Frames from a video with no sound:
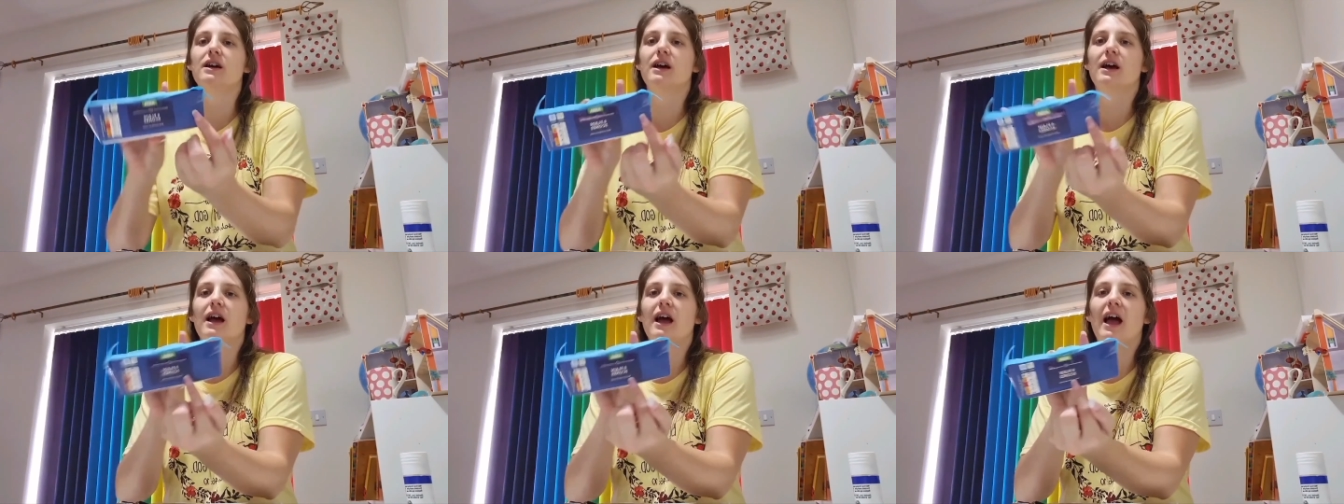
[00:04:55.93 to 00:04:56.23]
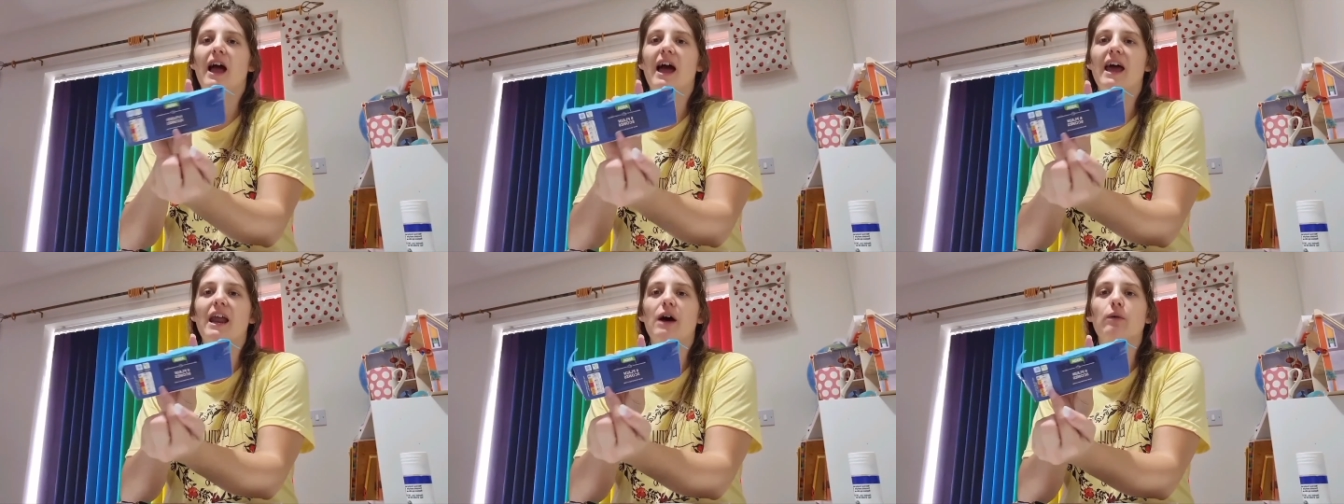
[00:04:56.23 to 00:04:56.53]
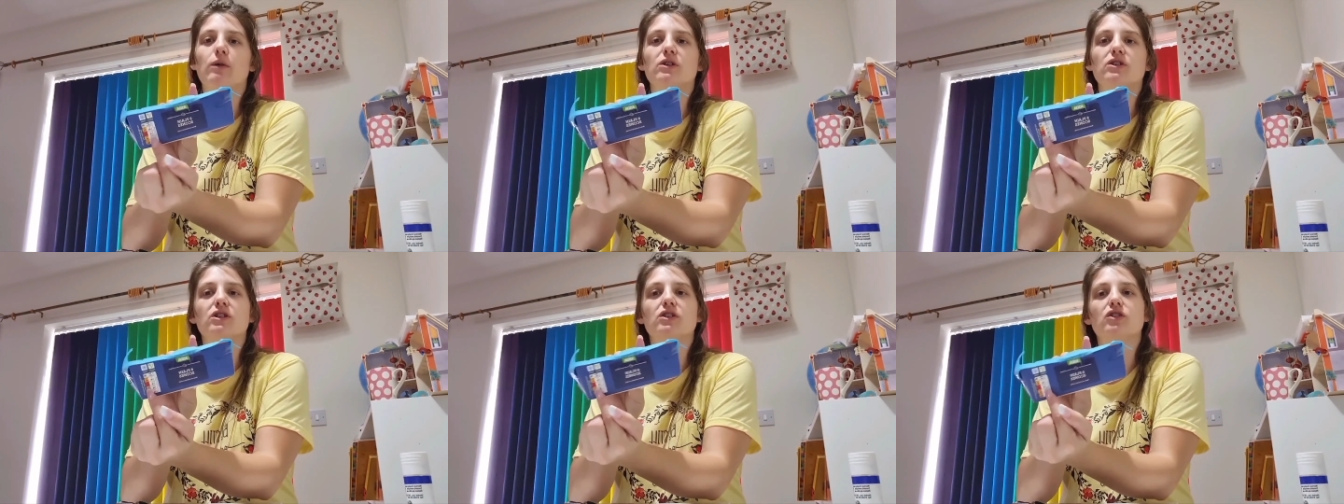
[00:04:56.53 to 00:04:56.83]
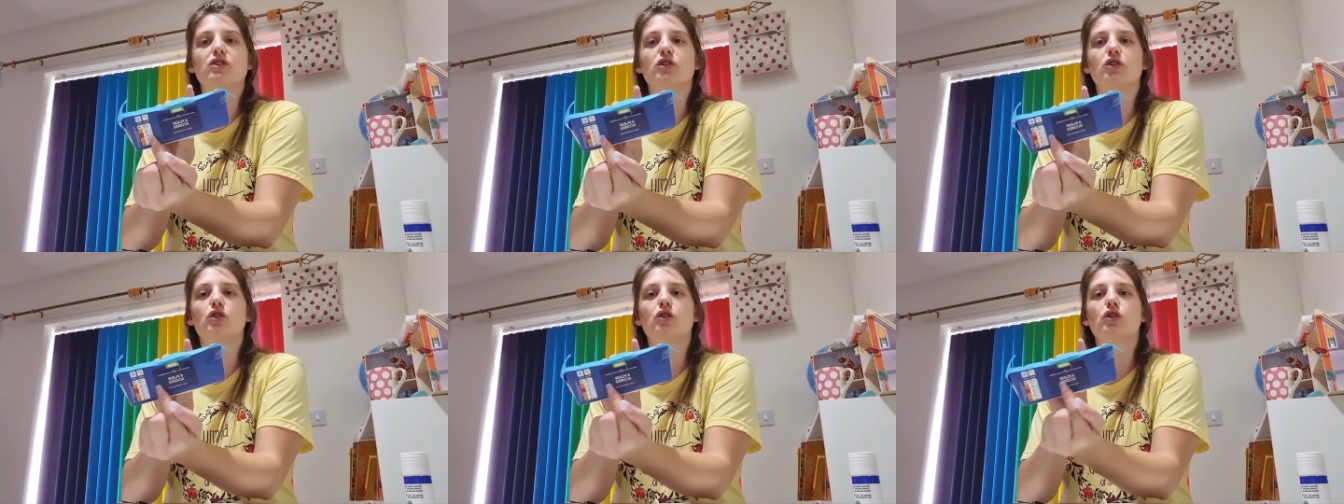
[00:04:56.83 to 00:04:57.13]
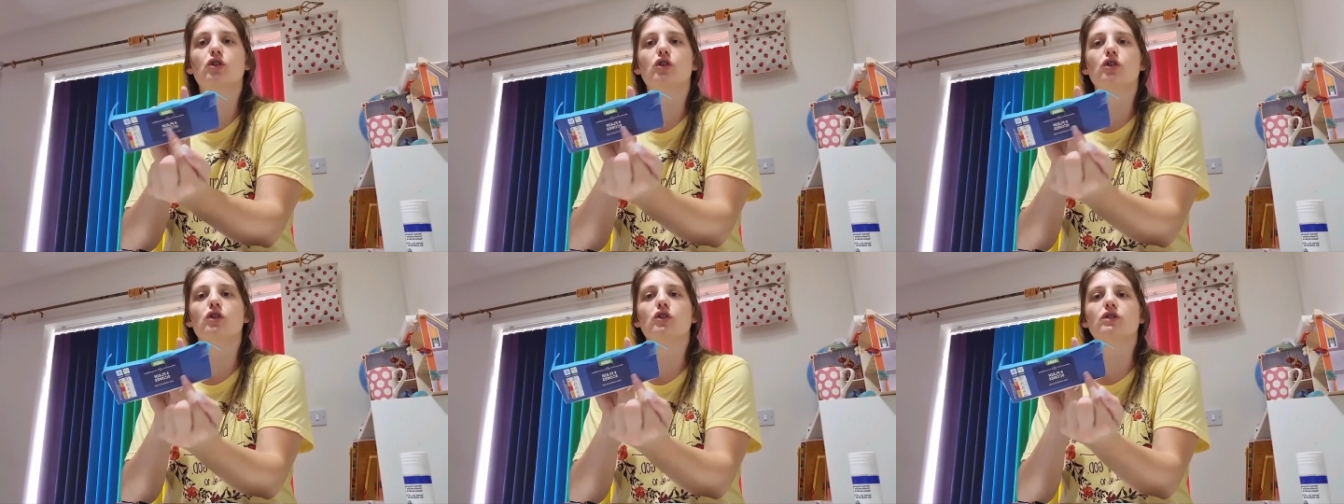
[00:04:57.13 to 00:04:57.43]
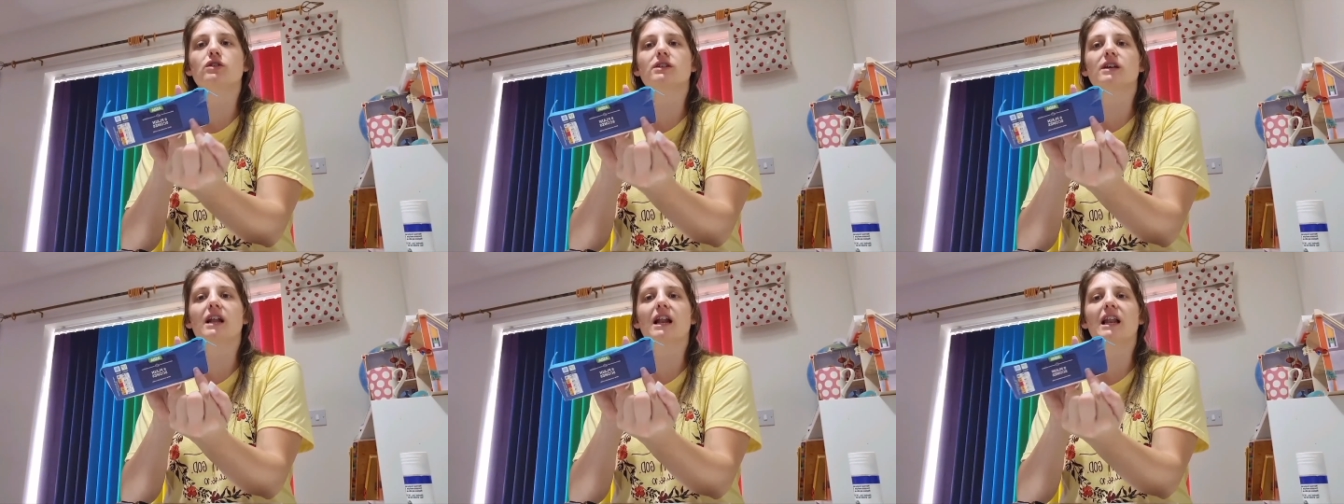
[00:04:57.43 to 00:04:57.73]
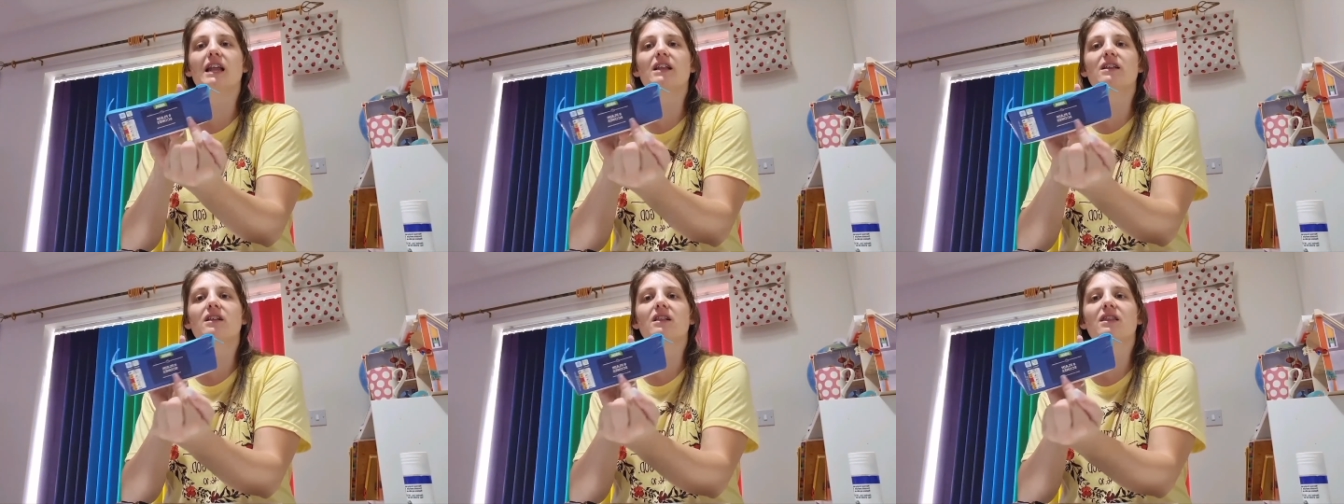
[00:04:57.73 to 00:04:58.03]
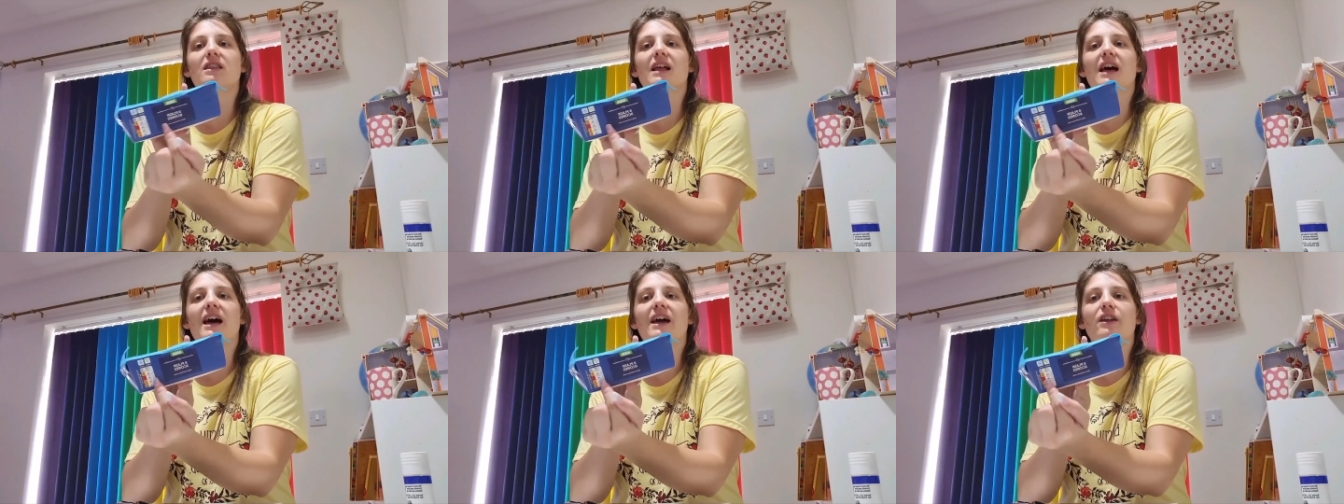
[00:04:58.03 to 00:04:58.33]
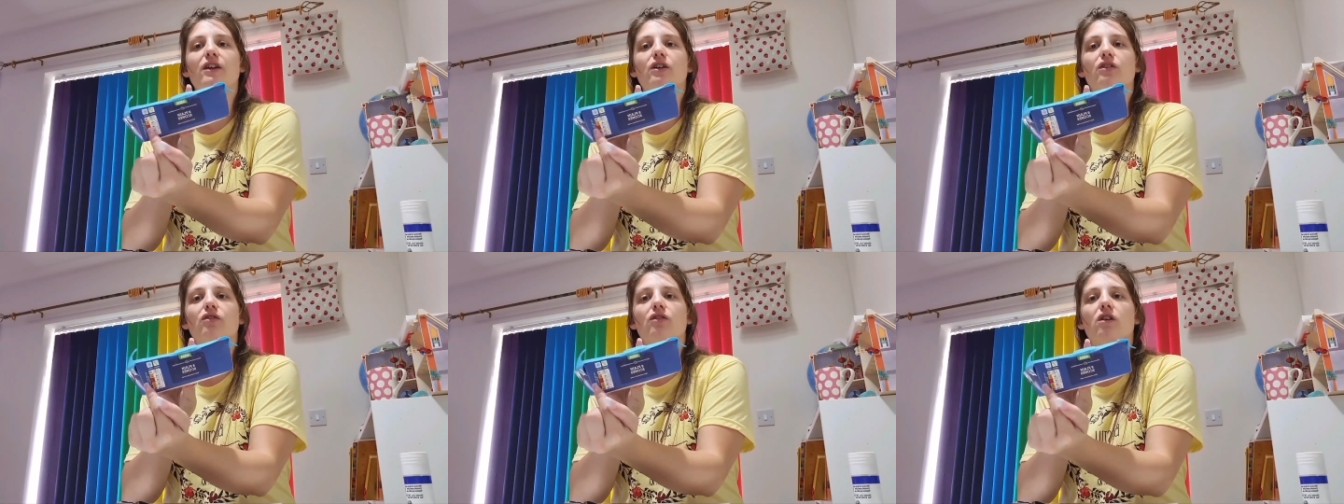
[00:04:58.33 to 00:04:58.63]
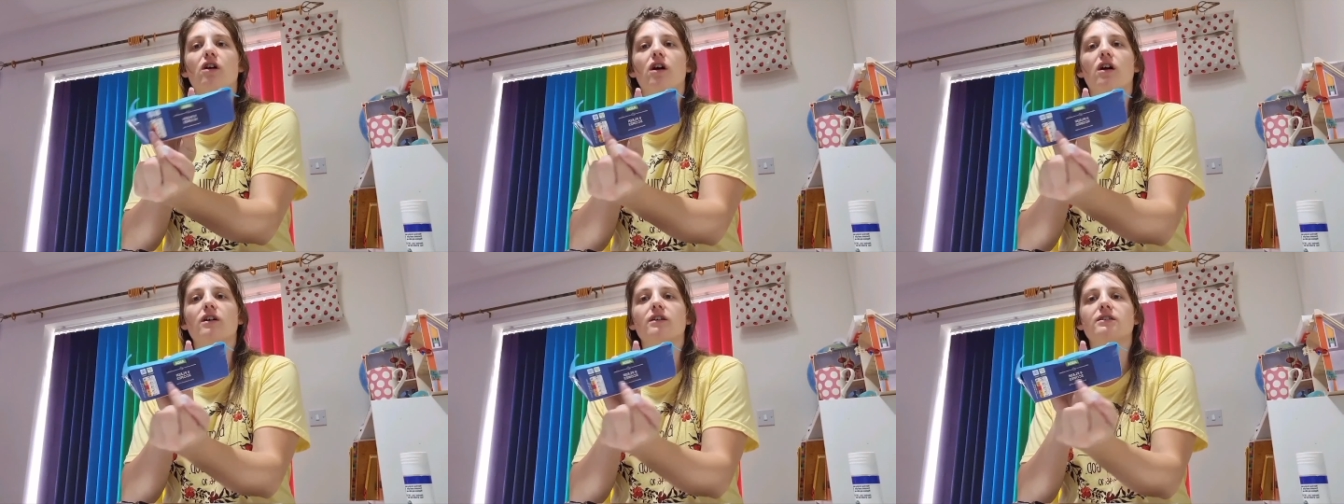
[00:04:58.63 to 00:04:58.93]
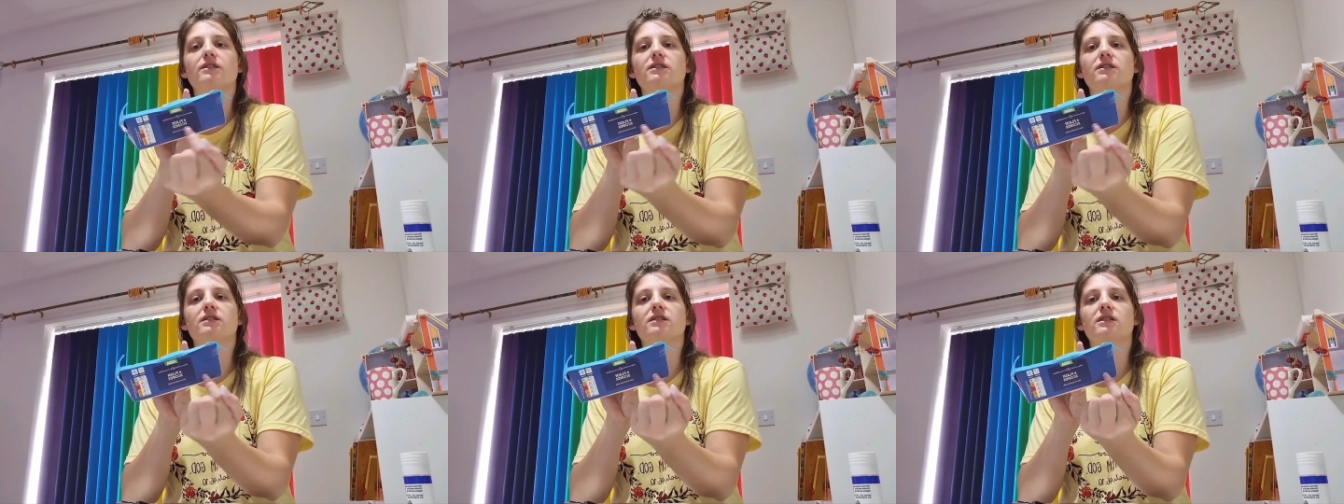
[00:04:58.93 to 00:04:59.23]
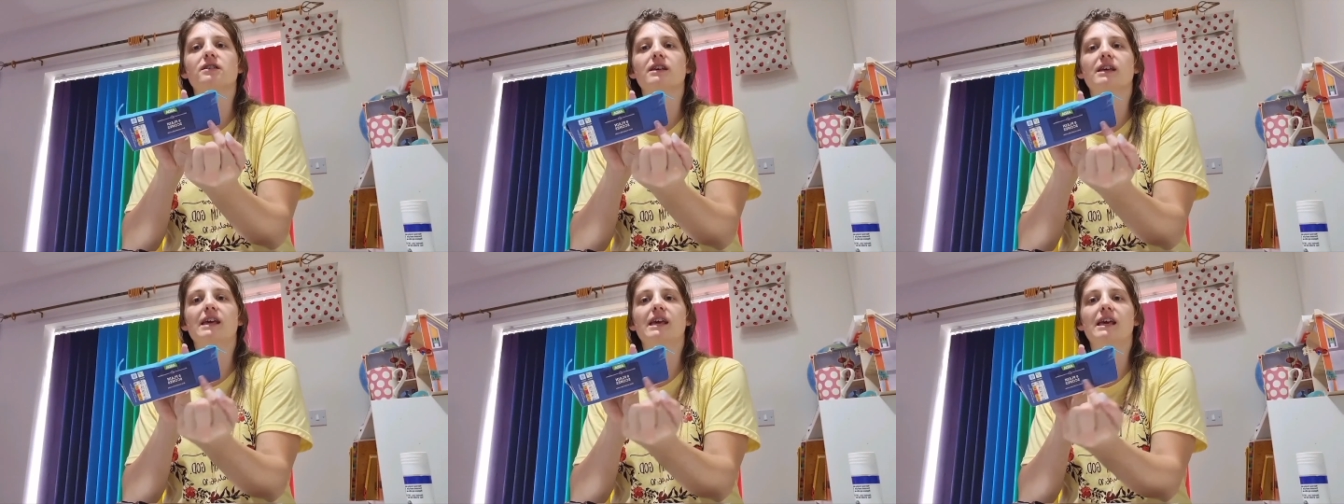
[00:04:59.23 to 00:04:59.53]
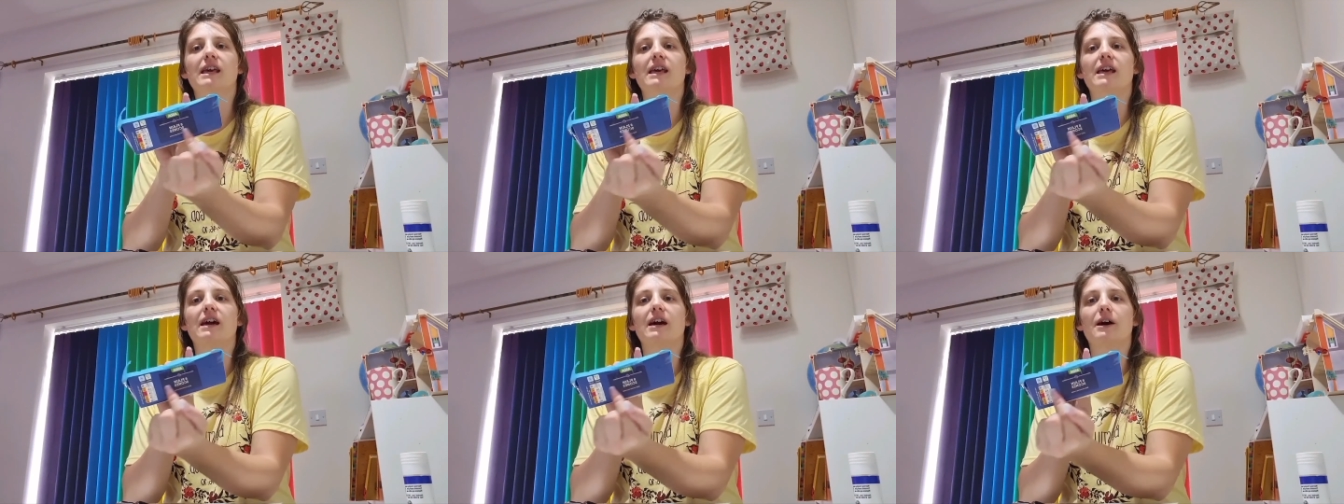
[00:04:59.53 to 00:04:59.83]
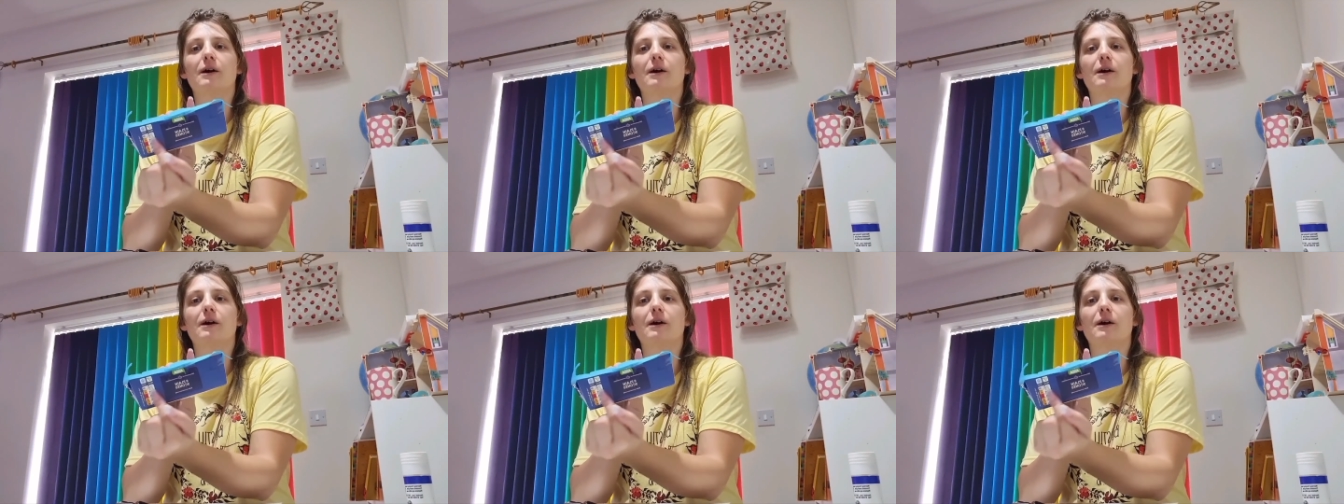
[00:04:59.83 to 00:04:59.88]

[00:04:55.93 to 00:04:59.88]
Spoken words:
and I want us to cut a little line across here.